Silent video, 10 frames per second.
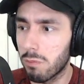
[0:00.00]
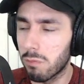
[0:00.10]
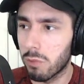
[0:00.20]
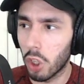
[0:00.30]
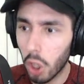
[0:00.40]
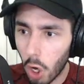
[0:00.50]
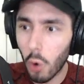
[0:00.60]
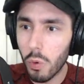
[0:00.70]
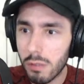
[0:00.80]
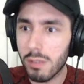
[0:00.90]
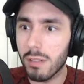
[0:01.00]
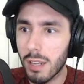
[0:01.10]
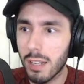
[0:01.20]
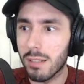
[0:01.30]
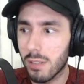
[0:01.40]
closed
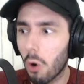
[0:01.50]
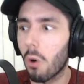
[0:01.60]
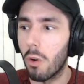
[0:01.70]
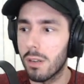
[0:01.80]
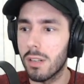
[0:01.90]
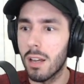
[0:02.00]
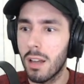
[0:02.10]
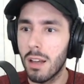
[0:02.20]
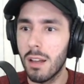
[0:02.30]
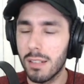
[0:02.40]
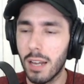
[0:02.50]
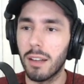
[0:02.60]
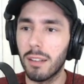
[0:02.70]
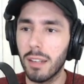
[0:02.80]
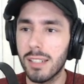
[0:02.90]
its doors
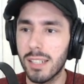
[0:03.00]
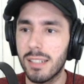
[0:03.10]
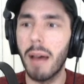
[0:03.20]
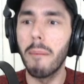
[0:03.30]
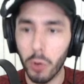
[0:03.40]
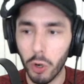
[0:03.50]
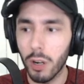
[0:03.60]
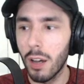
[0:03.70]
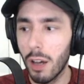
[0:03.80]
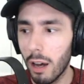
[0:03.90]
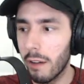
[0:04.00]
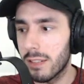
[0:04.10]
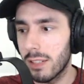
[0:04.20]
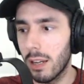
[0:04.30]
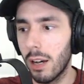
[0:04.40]
technically in September of
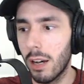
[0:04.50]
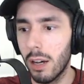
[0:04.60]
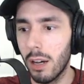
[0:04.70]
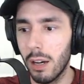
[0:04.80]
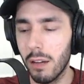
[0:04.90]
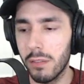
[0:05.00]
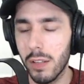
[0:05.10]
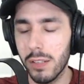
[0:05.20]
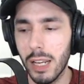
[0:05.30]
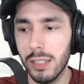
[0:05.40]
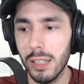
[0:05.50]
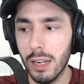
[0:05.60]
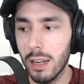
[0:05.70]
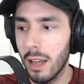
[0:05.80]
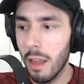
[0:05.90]

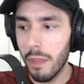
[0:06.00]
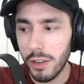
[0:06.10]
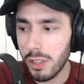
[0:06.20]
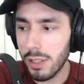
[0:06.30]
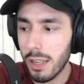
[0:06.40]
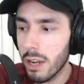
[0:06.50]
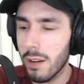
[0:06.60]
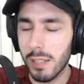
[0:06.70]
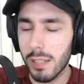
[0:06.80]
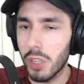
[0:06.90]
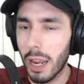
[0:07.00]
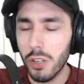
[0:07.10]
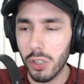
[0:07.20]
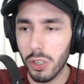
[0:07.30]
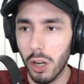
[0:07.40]
2018. That's just a year and some
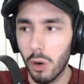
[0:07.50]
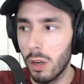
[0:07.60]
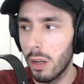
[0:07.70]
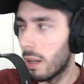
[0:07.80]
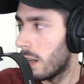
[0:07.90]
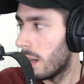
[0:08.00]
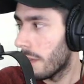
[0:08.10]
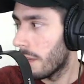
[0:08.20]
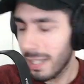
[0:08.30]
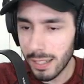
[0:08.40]
change ago. That's not